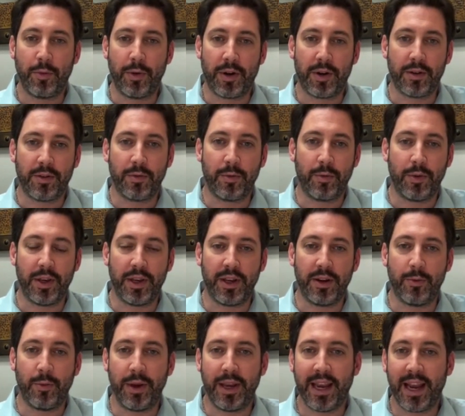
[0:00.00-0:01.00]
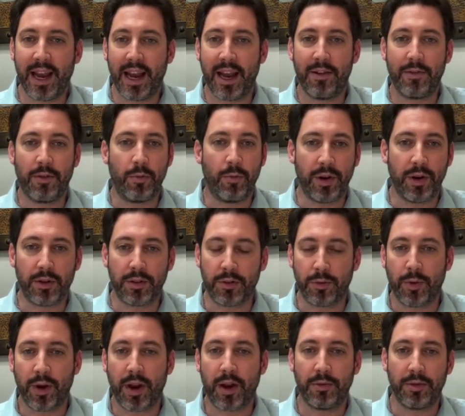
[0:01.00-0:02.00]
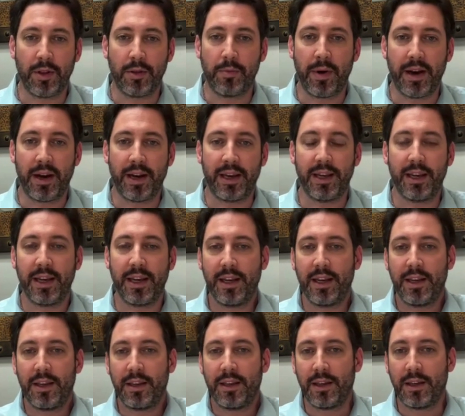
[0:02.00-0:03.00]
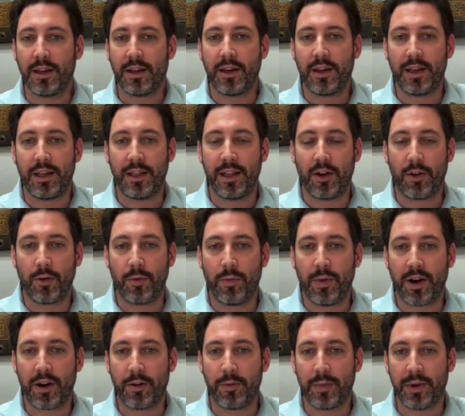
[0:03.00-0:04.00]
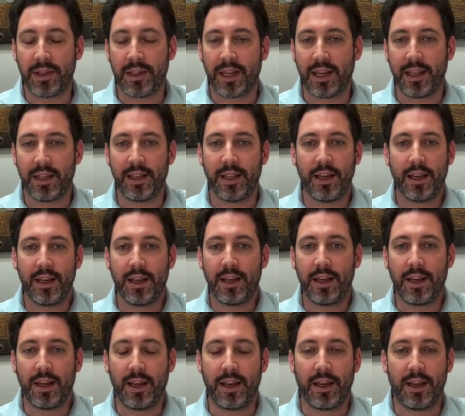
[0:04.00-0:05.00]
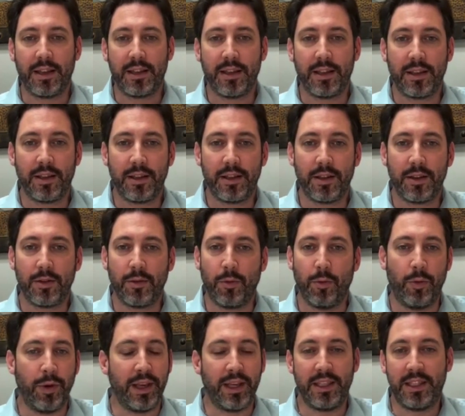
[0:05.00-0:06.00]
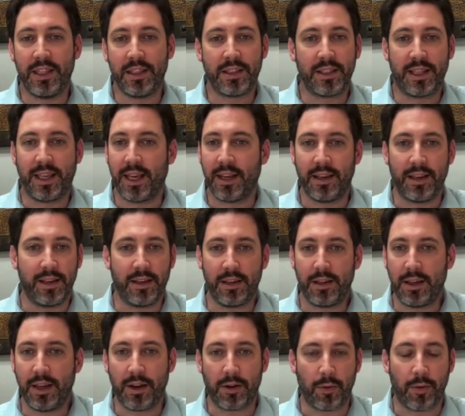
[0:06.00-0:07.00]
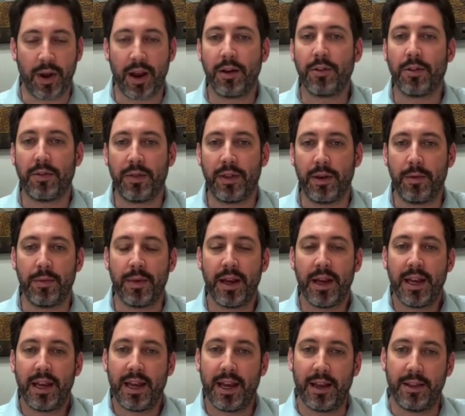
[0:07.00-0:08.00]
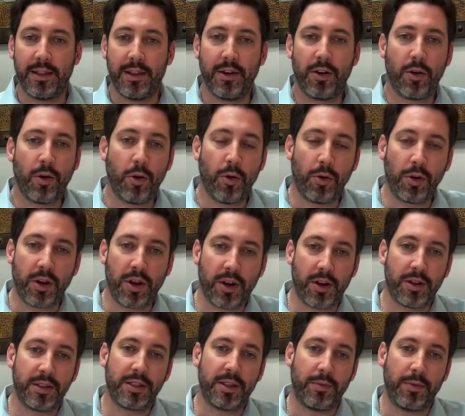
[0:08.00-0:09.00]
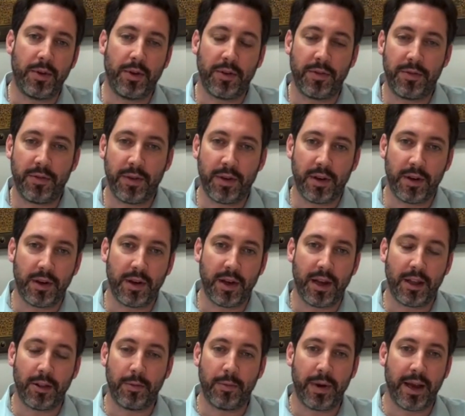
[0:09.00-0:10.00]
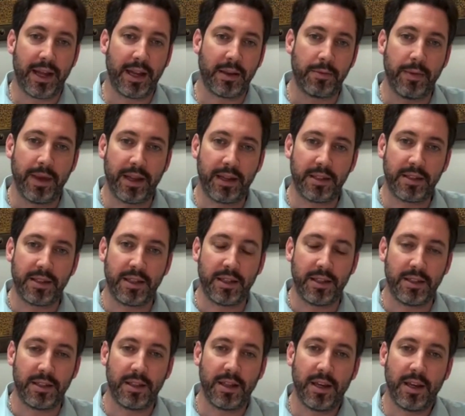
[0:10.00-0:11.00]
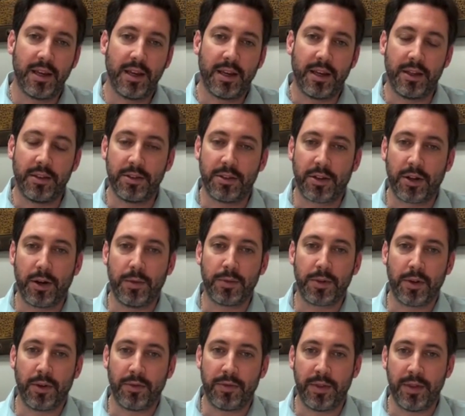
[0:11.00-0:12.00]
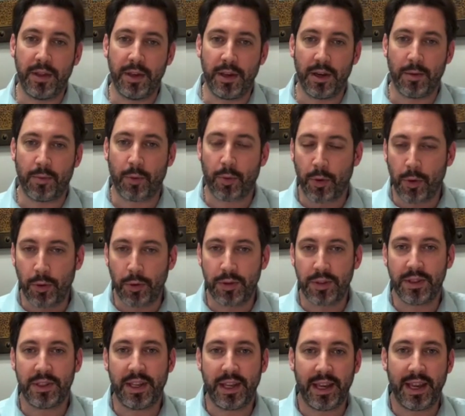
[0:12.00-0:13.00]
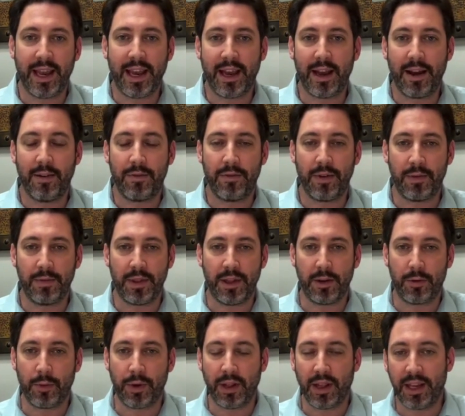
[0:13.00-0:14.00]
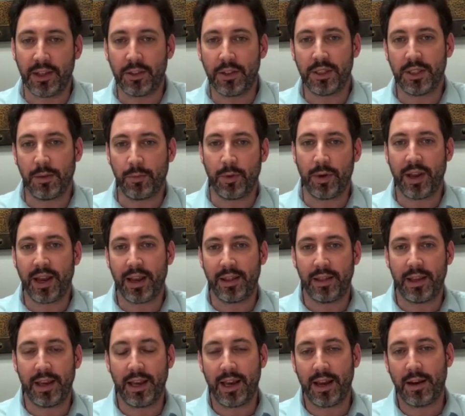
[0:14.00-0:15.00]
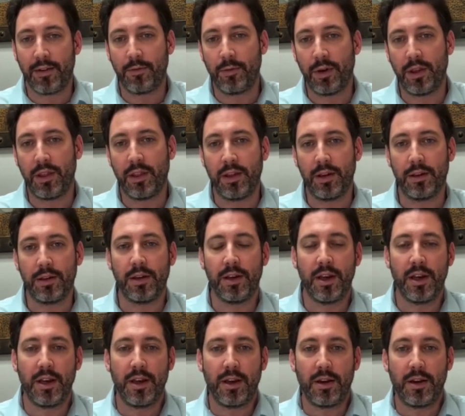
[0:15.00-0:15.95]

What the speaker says: and we are surrounded by in our environment, and we just can't get around of them. And the whole concept of allopathic medicine, in terms of the approach they have and the relationship they have with the